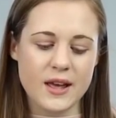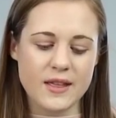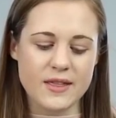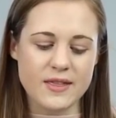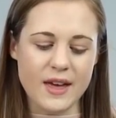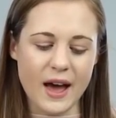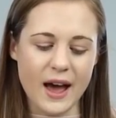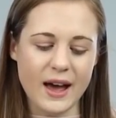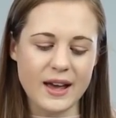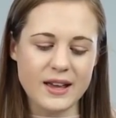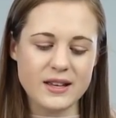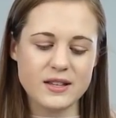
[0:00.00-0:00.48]

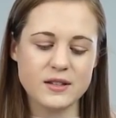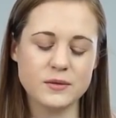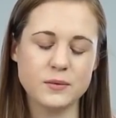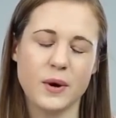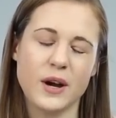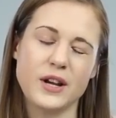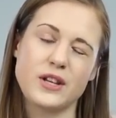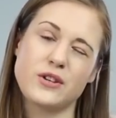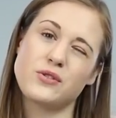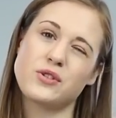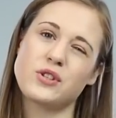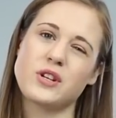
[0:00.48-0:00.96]
That is
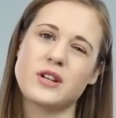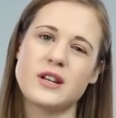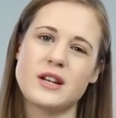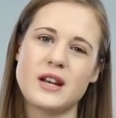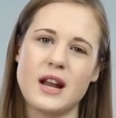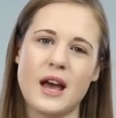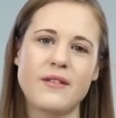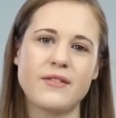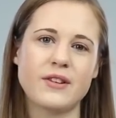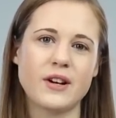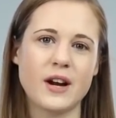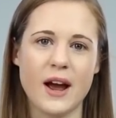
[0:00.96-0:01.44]
why you should
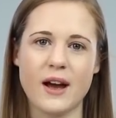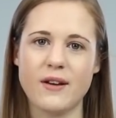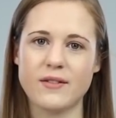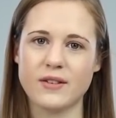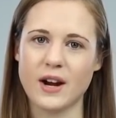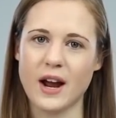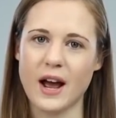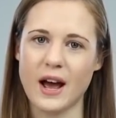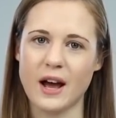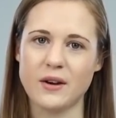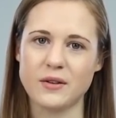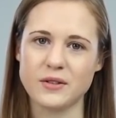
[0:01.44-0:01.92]
never ever
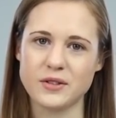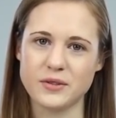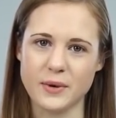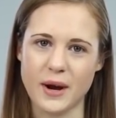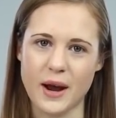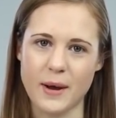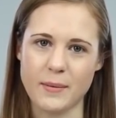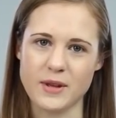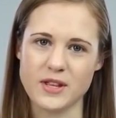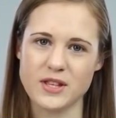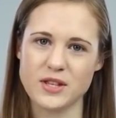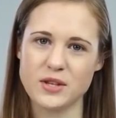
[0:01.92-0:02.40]
house
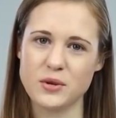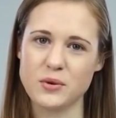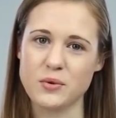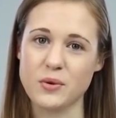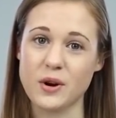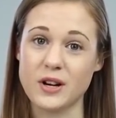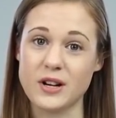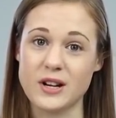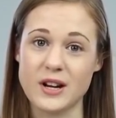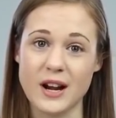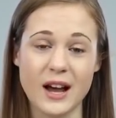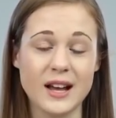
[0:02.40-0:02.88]
rabbits who
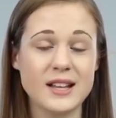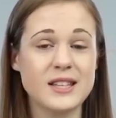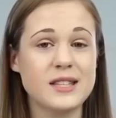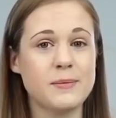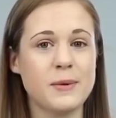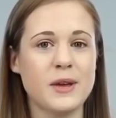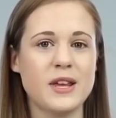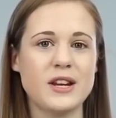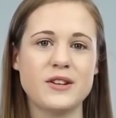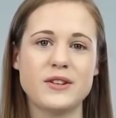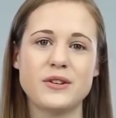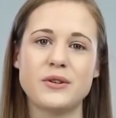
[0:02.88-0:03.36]
are not
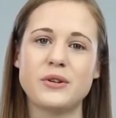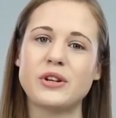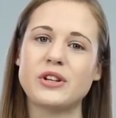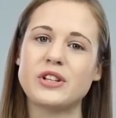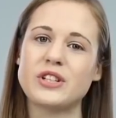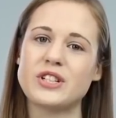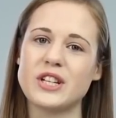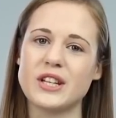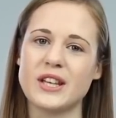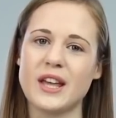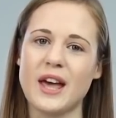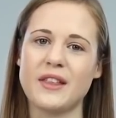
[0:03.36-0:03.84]
spayed and
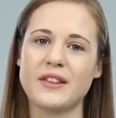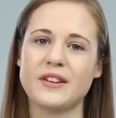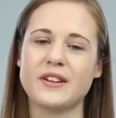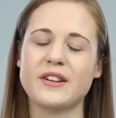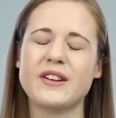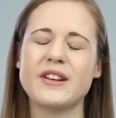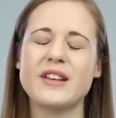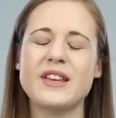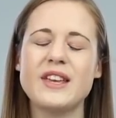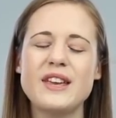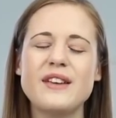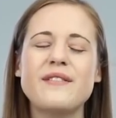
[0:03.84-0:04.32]
neutered
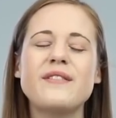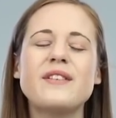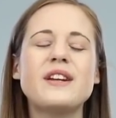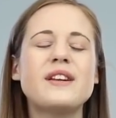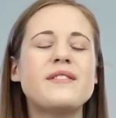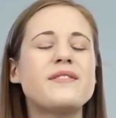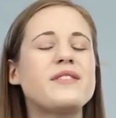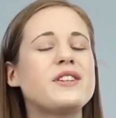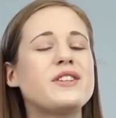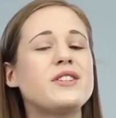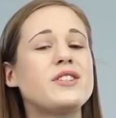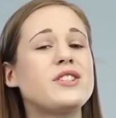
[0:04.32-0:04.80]
together, even
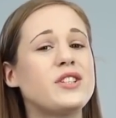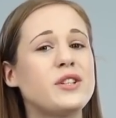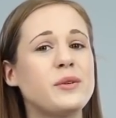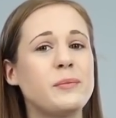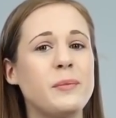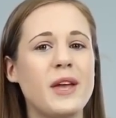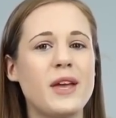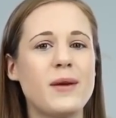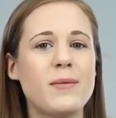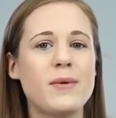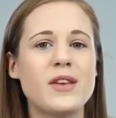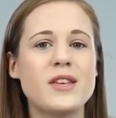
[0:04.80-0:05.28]
if they're still
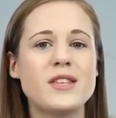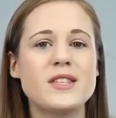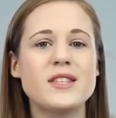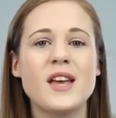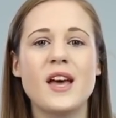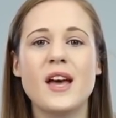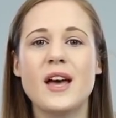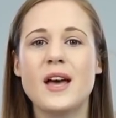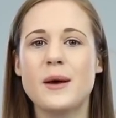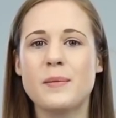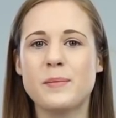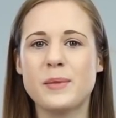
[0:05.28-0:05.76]
babies,
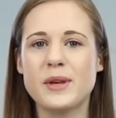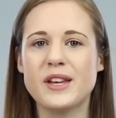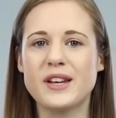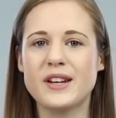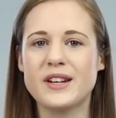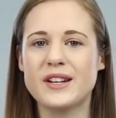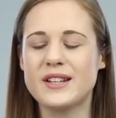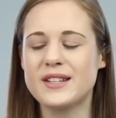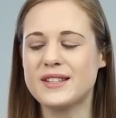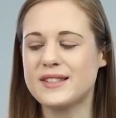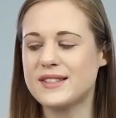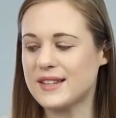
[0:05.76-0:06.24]

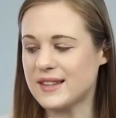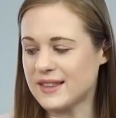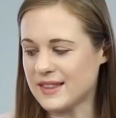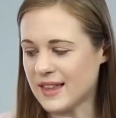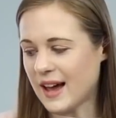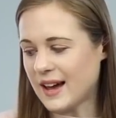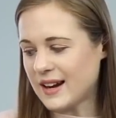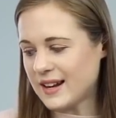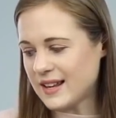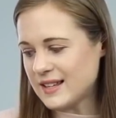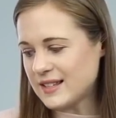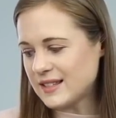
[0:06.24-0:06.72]
because
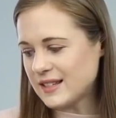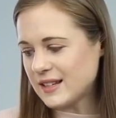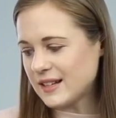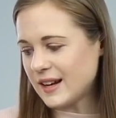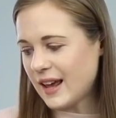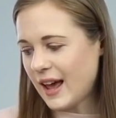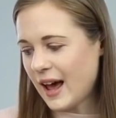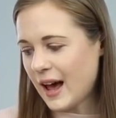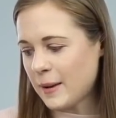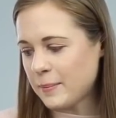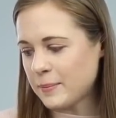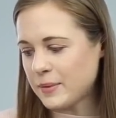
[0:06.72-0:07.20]
that is gonna
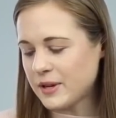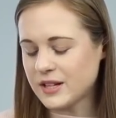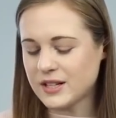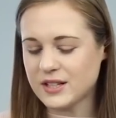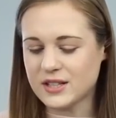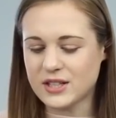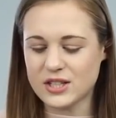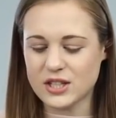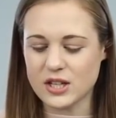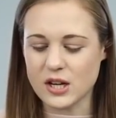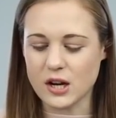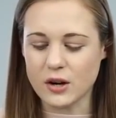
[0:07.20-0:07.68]
happen.
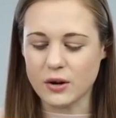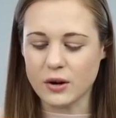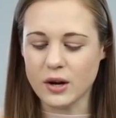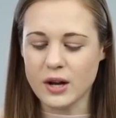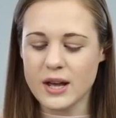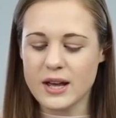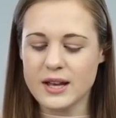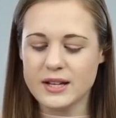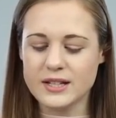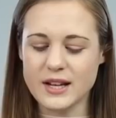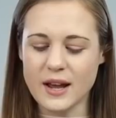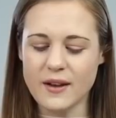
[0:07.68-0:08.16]
So
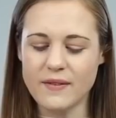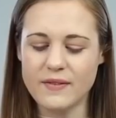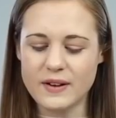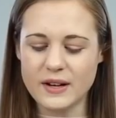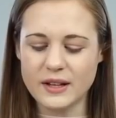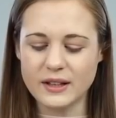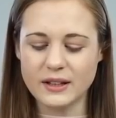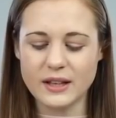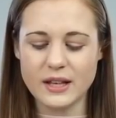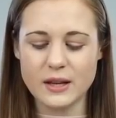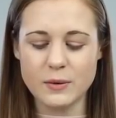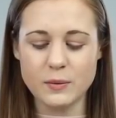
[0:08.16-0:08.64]

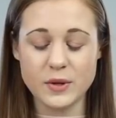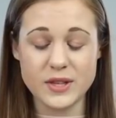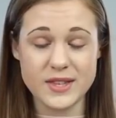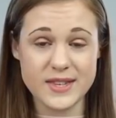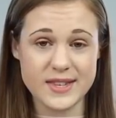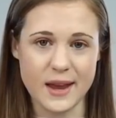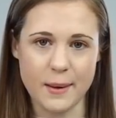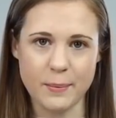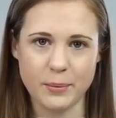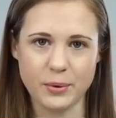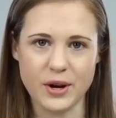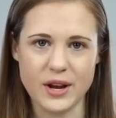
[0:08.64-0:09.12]
definitely would
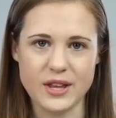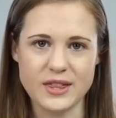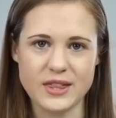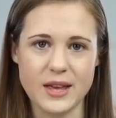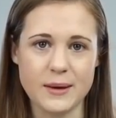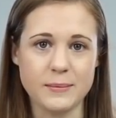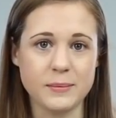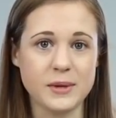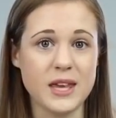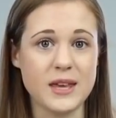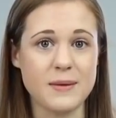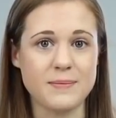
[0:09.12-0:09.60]
separate
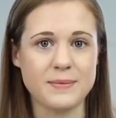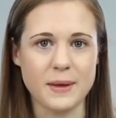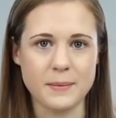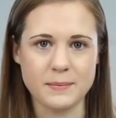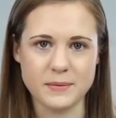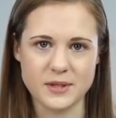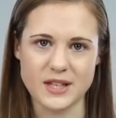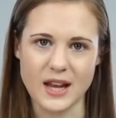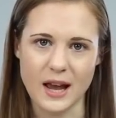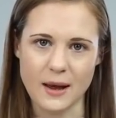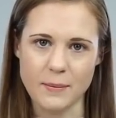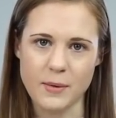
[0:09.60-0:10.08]
them, keep them
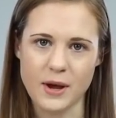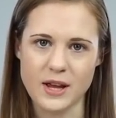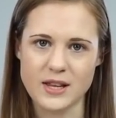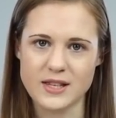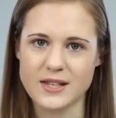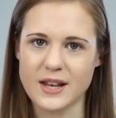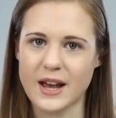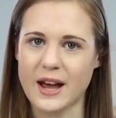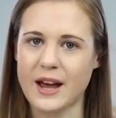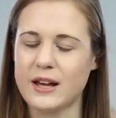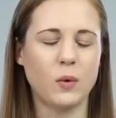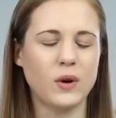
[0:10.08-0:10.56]
side by
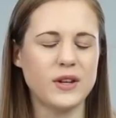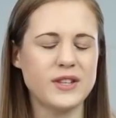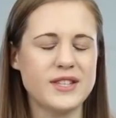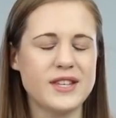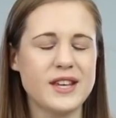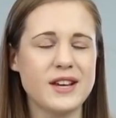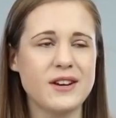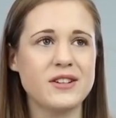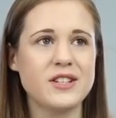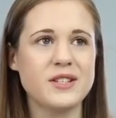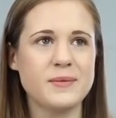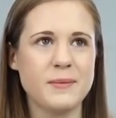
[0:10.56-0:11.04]
side. Once
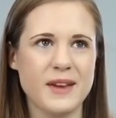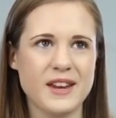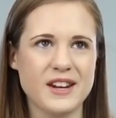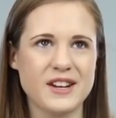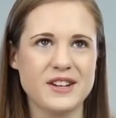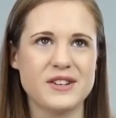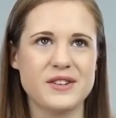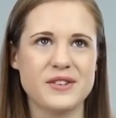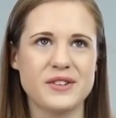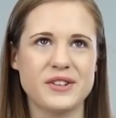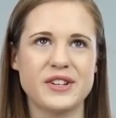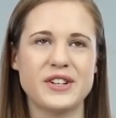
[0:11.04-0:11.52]
they are spayed
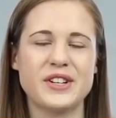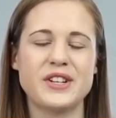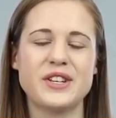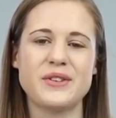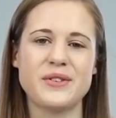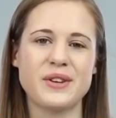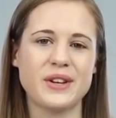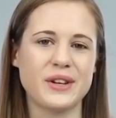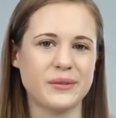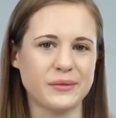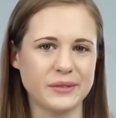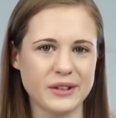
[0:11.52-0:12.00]
and neutered, you
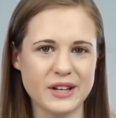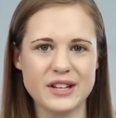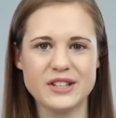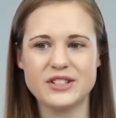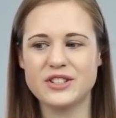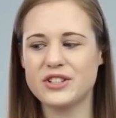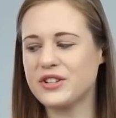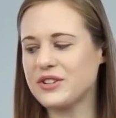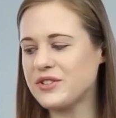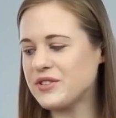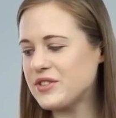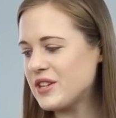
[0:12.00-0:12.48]
can
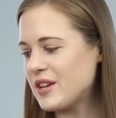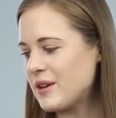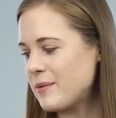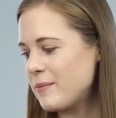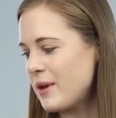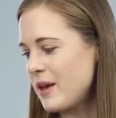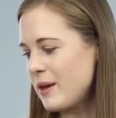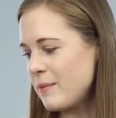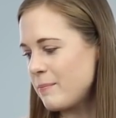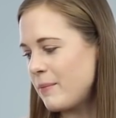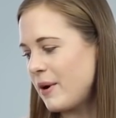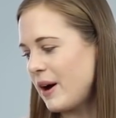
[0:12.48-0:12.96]
reintroduce them
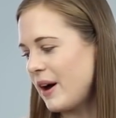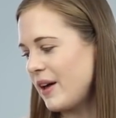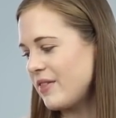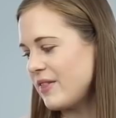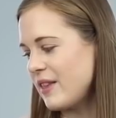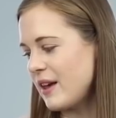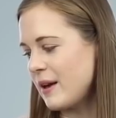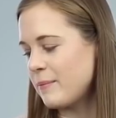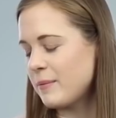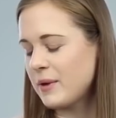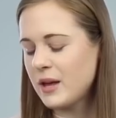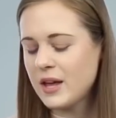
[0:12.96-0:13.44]
and bond
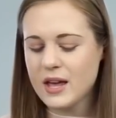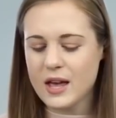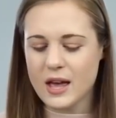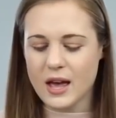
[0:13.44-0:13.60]
them.